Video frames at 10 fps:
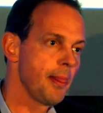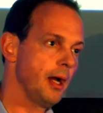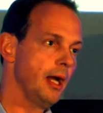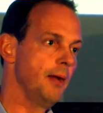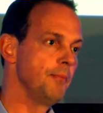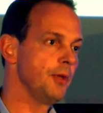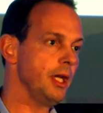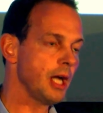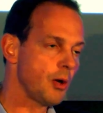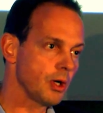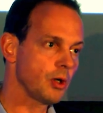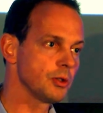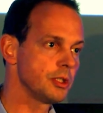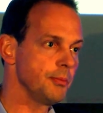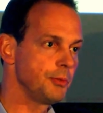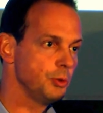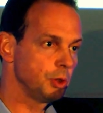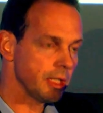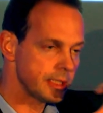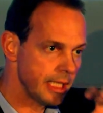in our concept, you
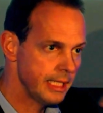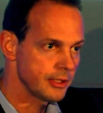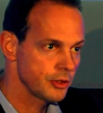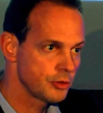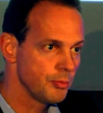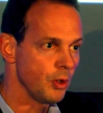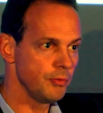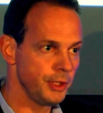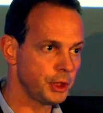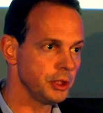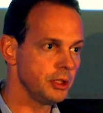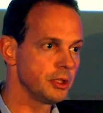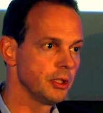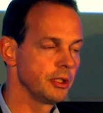just add a small widget